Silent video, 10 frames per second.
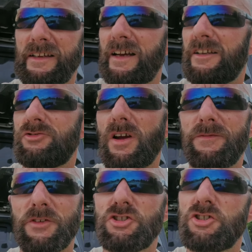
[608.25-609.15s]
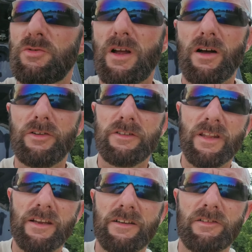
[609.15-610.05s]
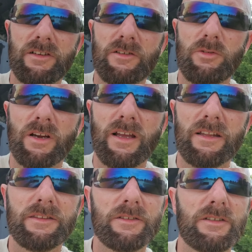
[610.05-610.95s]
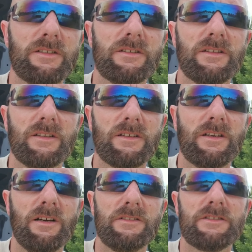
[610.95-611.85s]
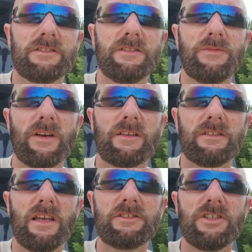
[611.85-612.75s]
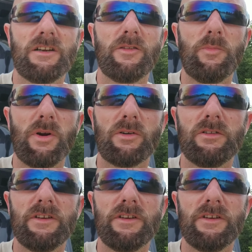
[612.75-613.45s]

I tried fishing around in that area where I got the gun to see if I could latch onto the barrel.